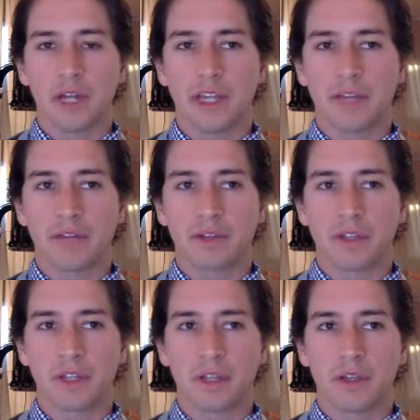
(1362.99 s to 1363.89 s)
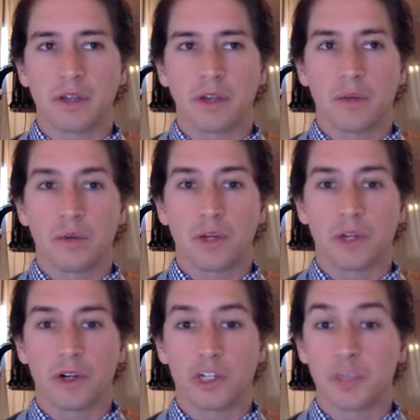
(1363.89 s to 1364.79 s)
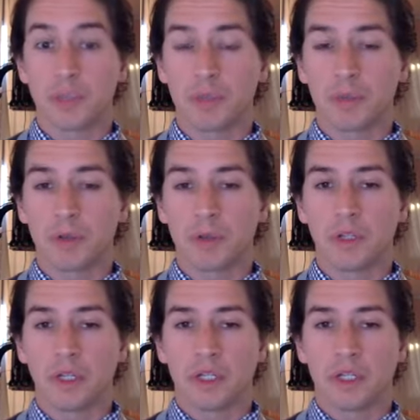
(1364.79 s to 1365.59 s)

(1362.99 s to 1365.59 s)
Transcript: definitely would encourage people